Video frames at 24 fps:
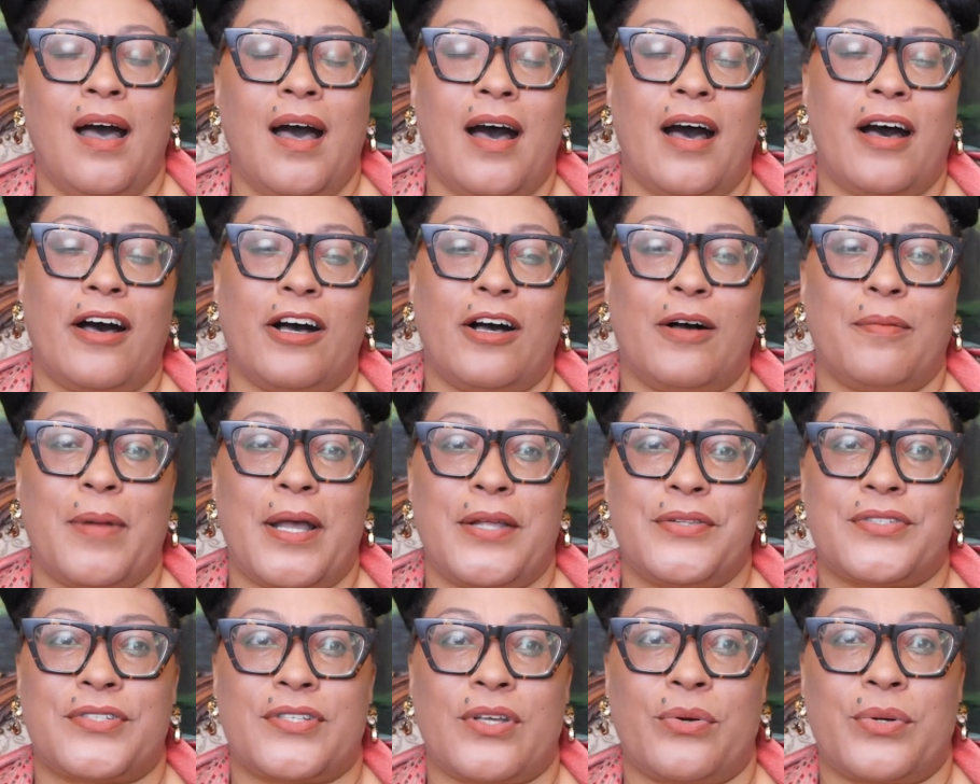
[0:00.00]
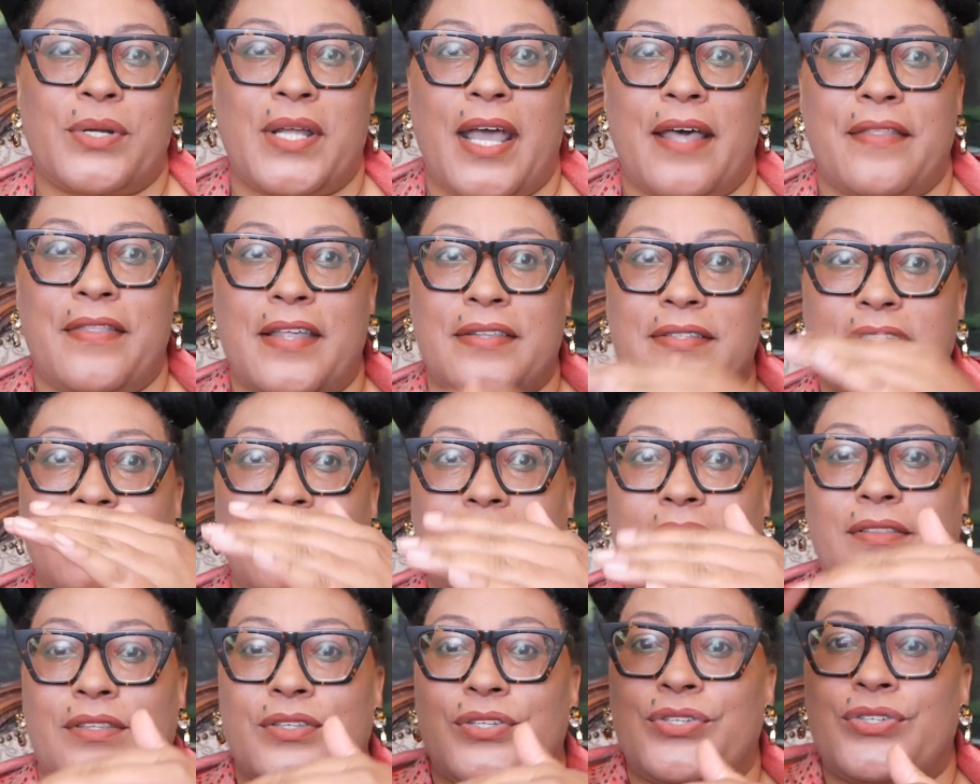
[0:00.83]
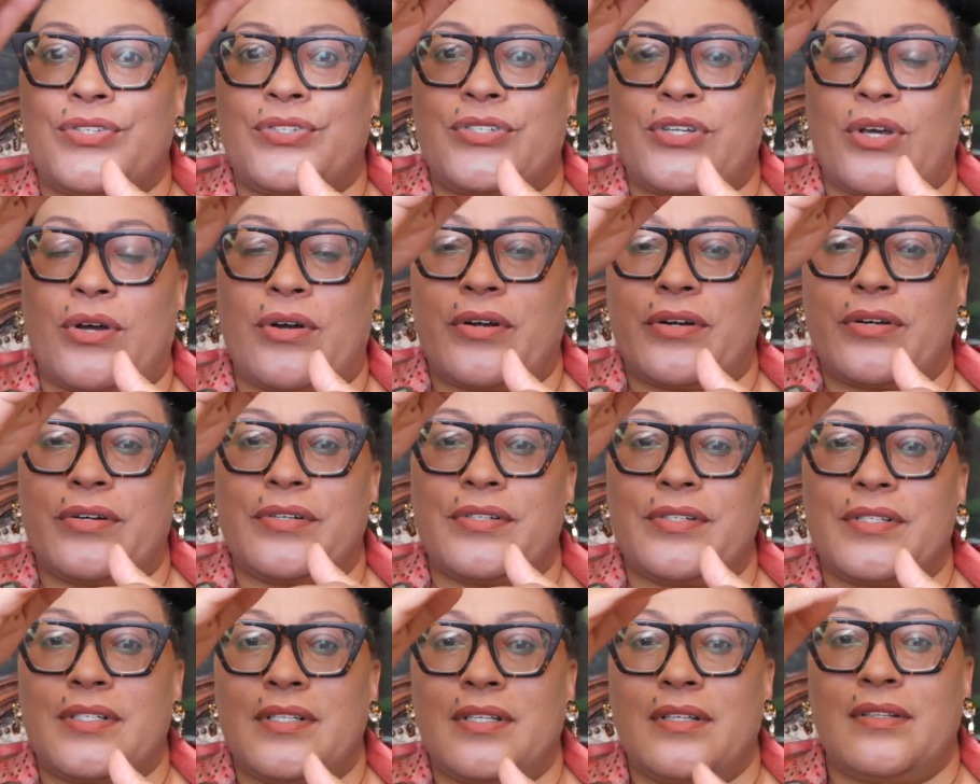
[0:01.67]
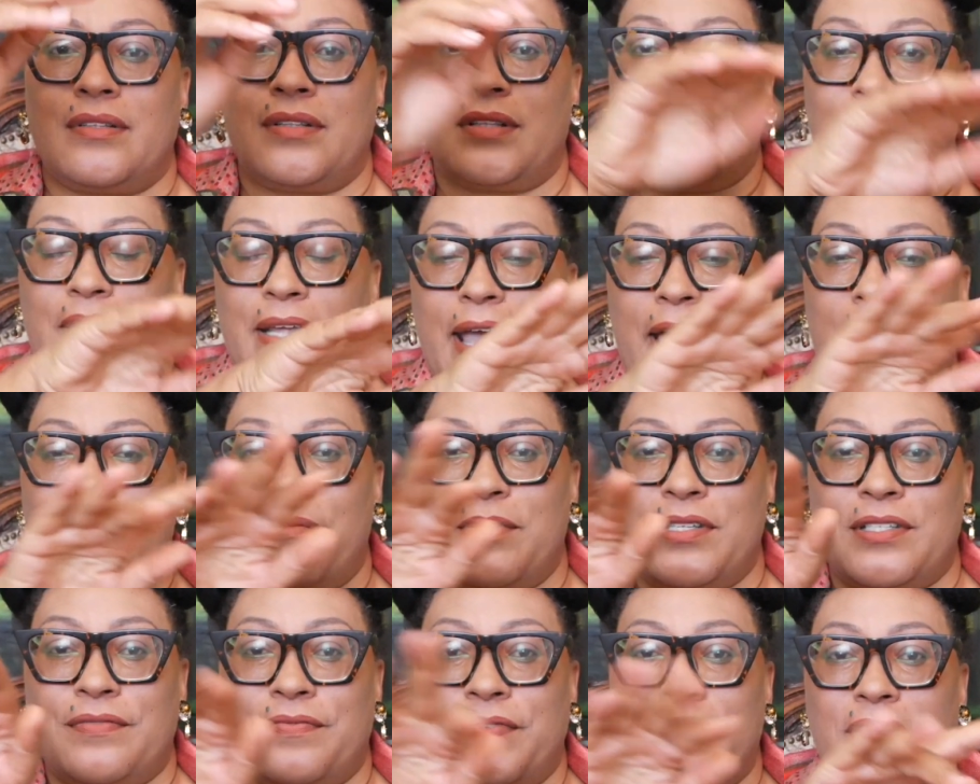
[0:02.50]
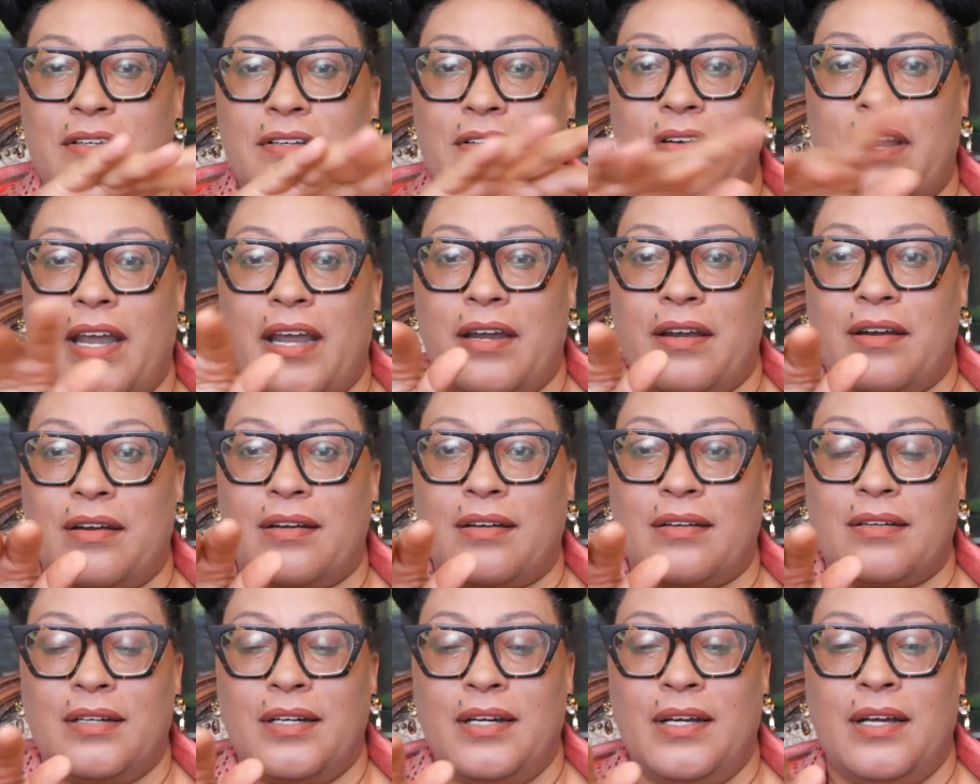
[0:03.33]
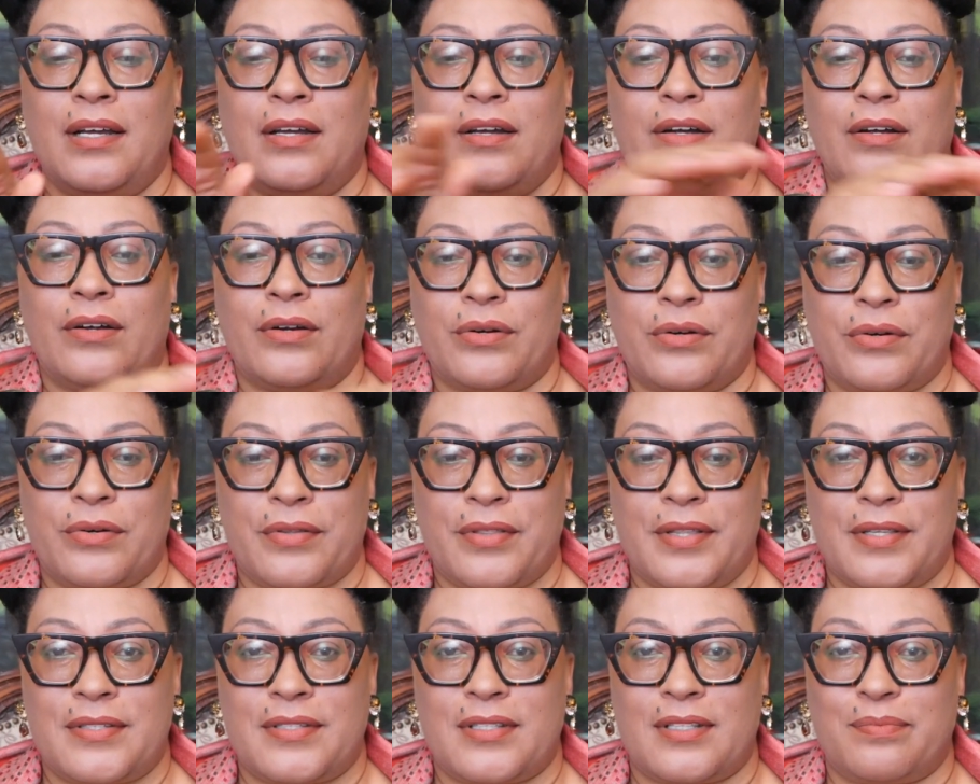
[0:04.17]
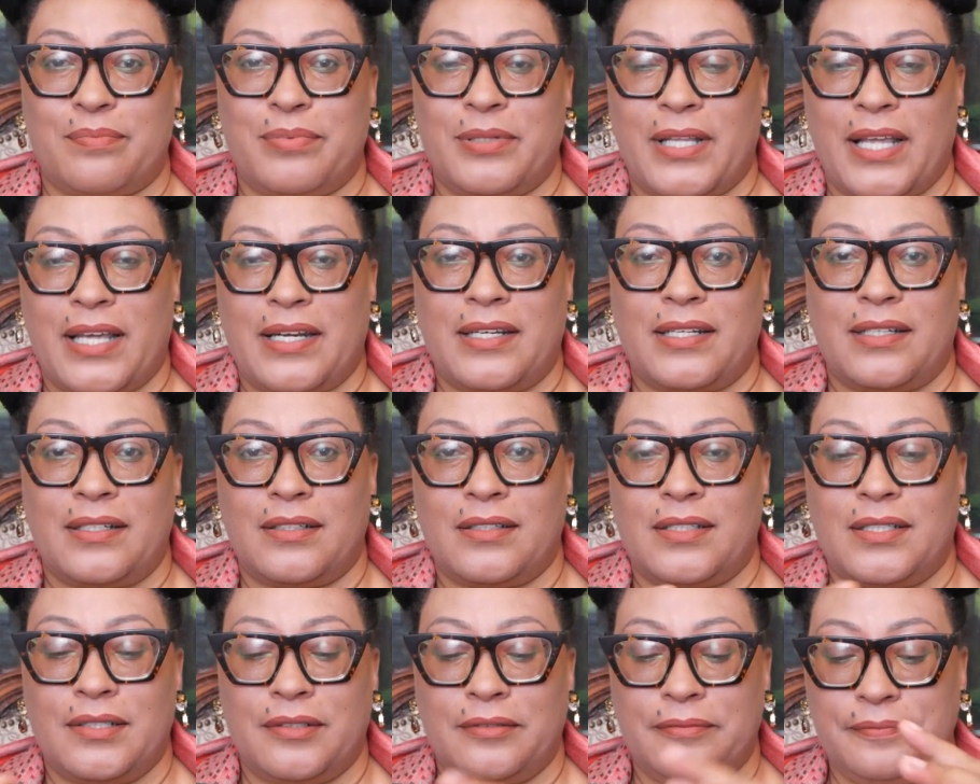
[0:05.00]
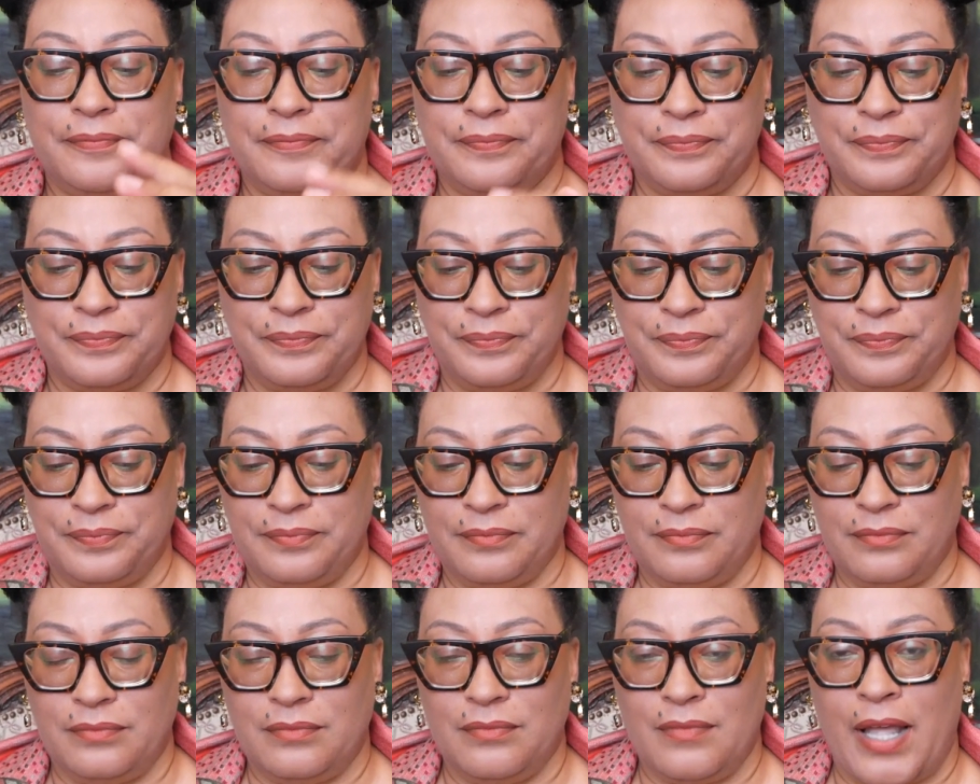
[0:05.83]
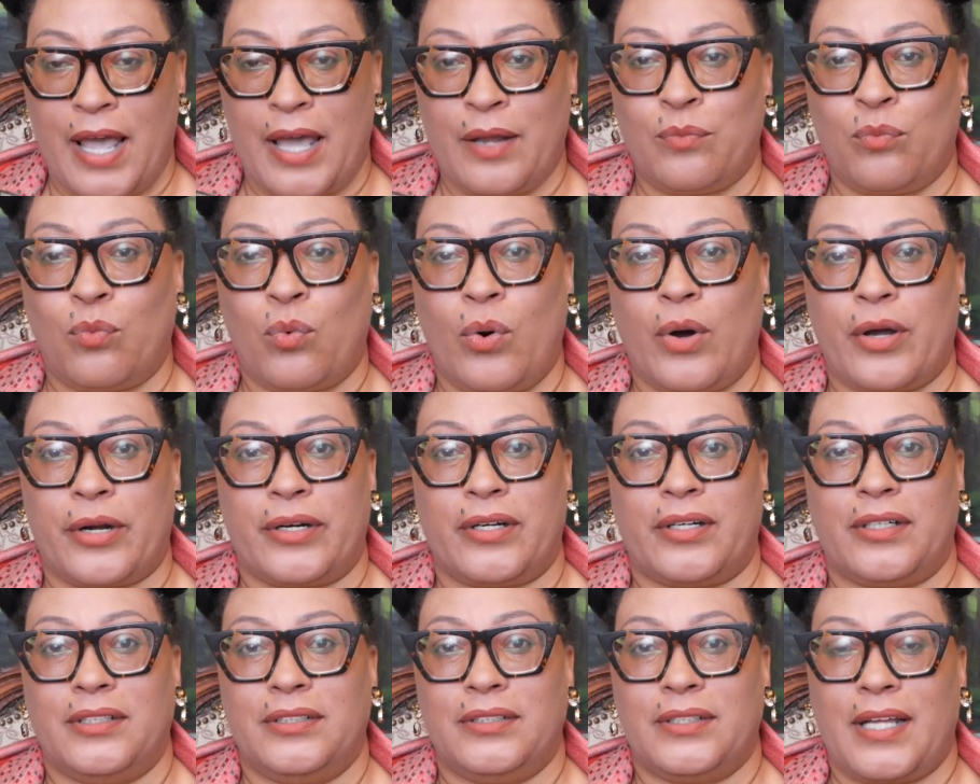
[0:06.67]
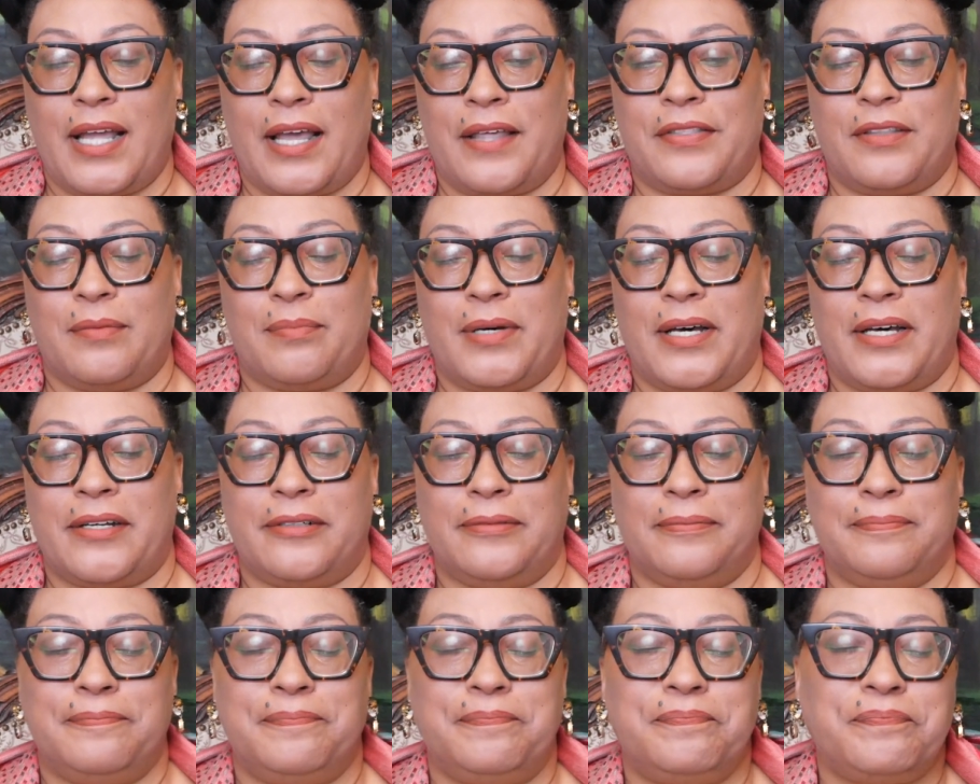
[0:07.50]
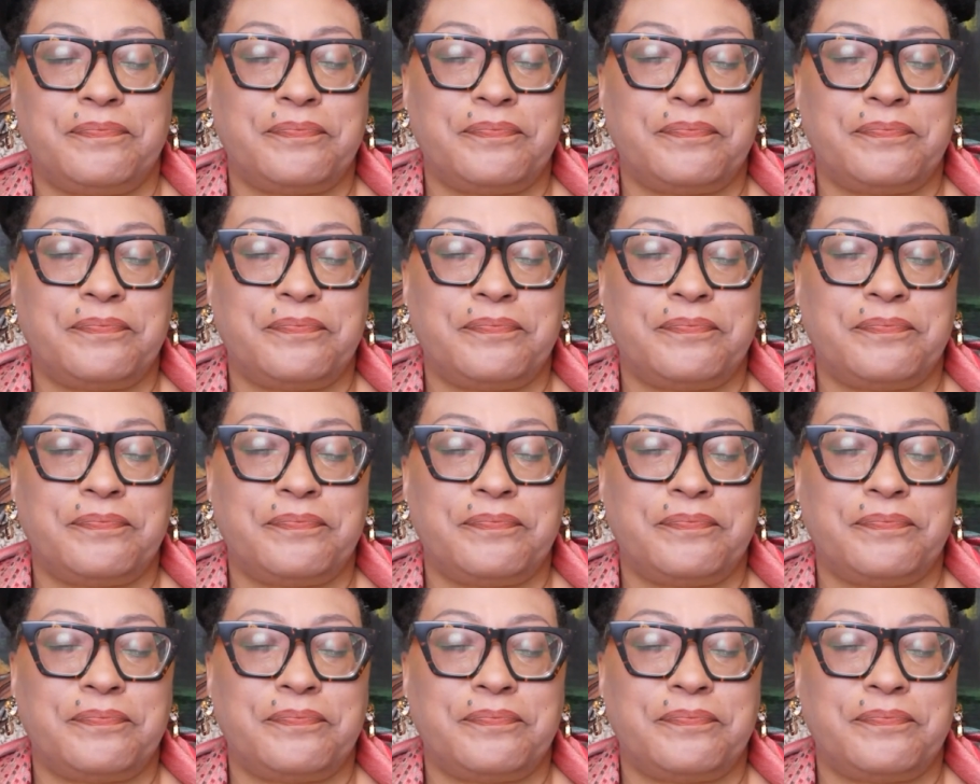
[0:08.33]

And so, yeah, that's like the stars, the atmosphere, air, earth as the planet, and water at the bottom.